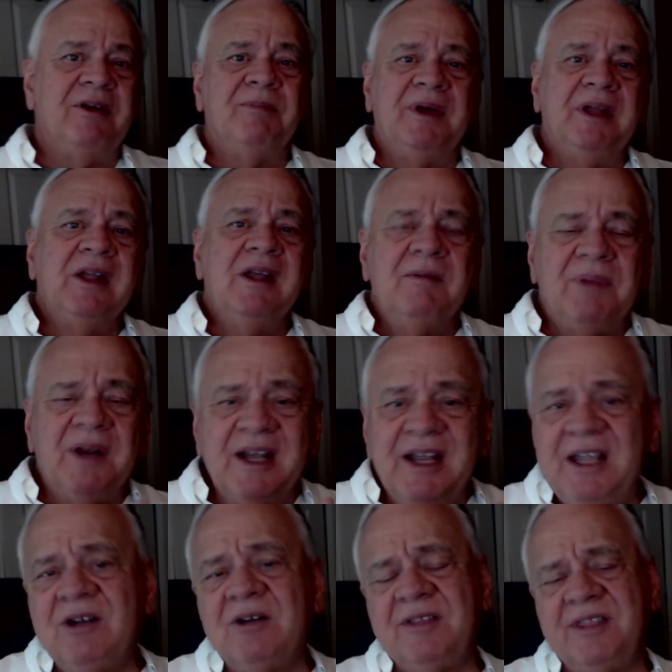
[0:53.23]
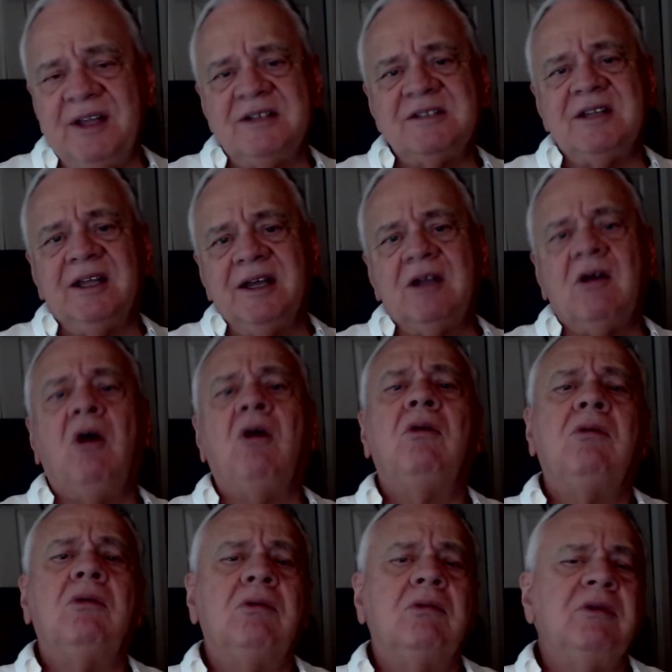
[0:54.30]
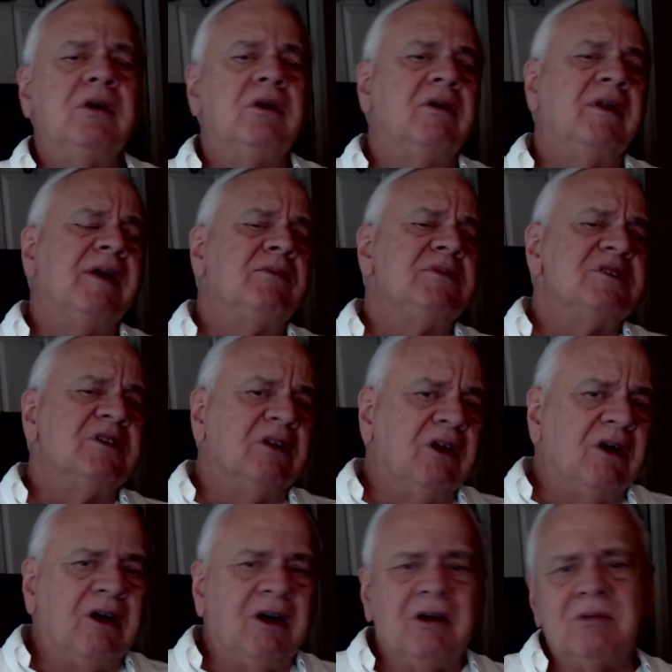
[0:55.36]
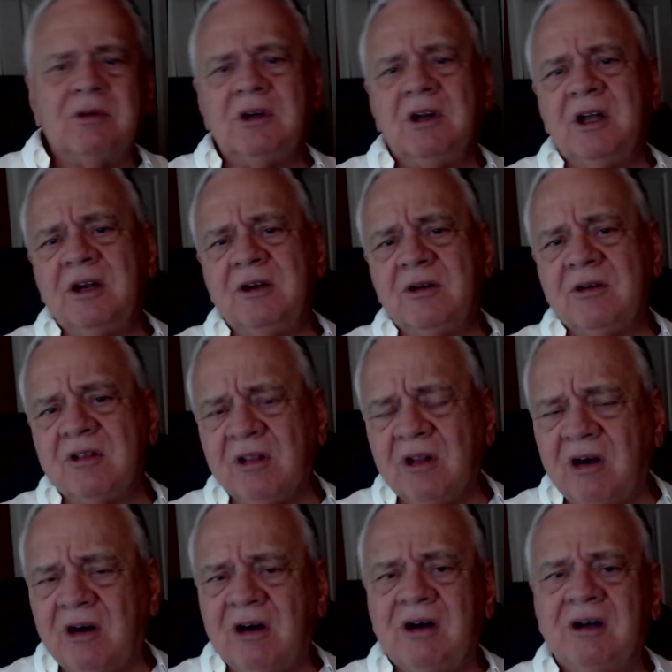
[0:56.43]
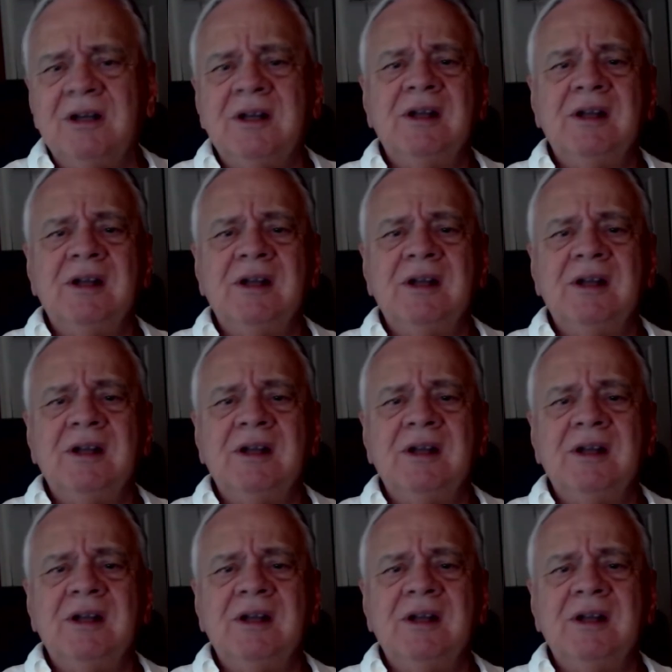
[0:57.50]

But I hear things like, oh, you know, that was a law. We're not under the law.